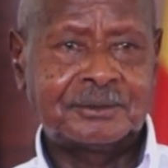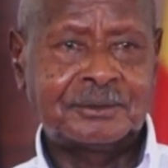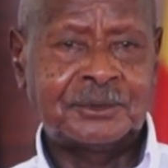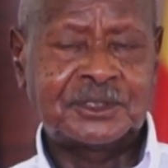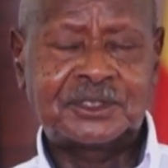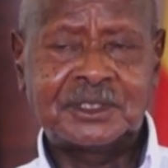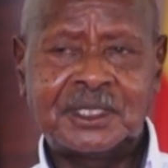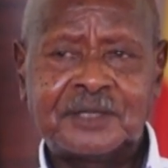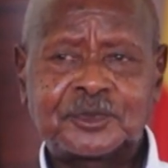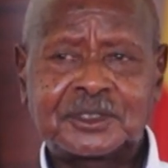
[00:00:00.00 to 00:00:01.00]
which
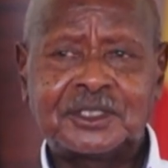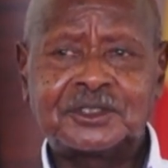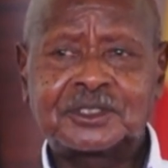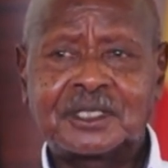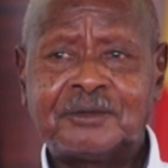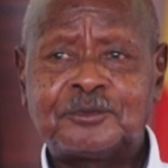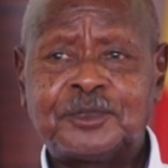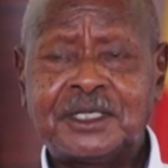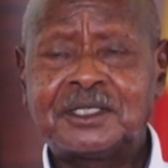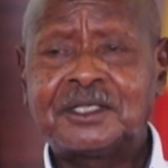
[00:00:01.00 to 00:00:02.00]
the Africans have
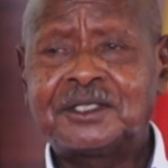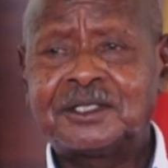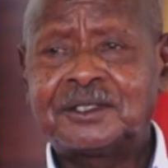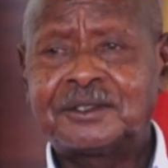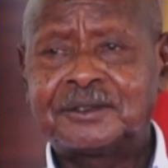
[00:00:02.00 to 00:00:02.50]
finally